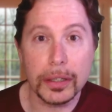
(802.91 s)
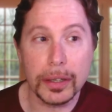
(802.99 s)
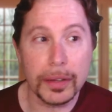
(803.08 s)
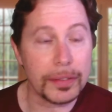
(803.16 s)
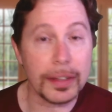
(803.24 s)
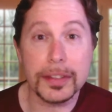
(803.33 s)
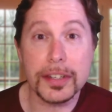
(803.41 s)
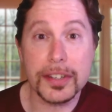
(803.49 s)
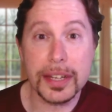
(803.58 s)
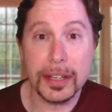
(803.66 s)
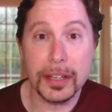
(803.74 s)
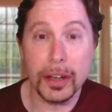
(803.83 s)
that the
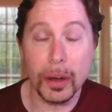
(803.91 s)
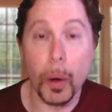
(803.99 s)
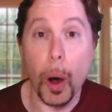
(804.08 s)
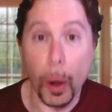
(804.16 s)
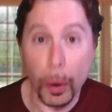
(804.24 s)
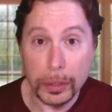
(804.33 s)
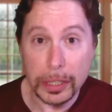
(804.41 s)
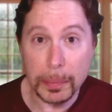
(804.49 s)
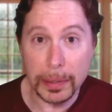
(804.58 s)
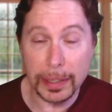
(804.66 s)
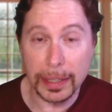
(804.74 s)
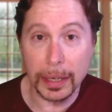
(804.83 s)
CEO
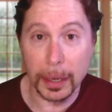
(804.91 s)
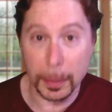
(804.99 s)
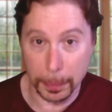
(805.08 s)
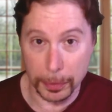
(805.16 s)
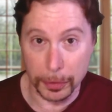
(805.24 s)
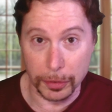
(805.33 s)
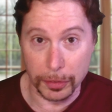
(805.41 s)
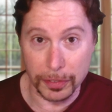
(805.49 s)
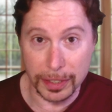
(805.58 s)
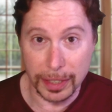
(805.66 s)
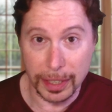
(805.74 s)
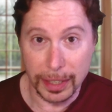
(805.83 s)
ultimately approves